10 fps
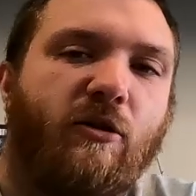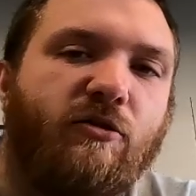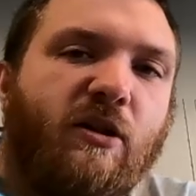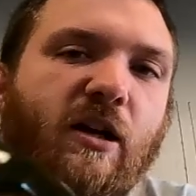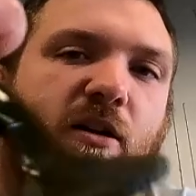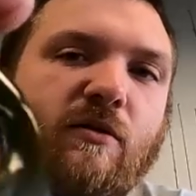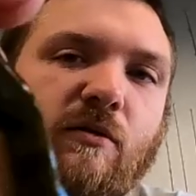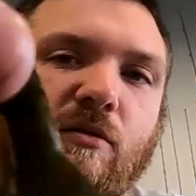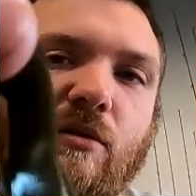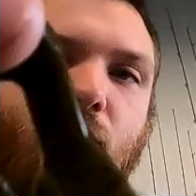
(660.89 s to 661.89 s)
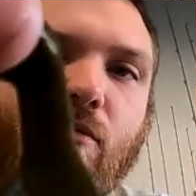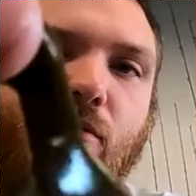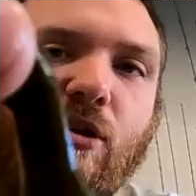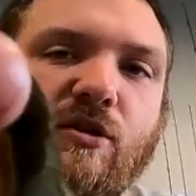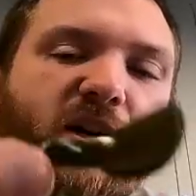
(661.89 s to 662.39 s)
those look kind of cool.
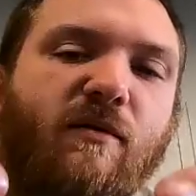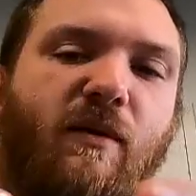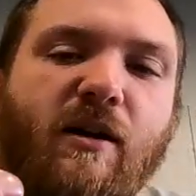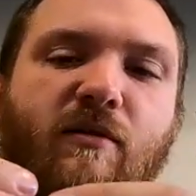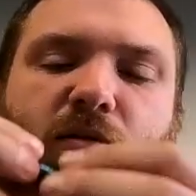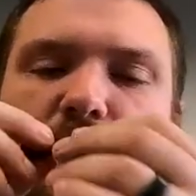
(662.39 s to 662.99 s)
Want to try them out.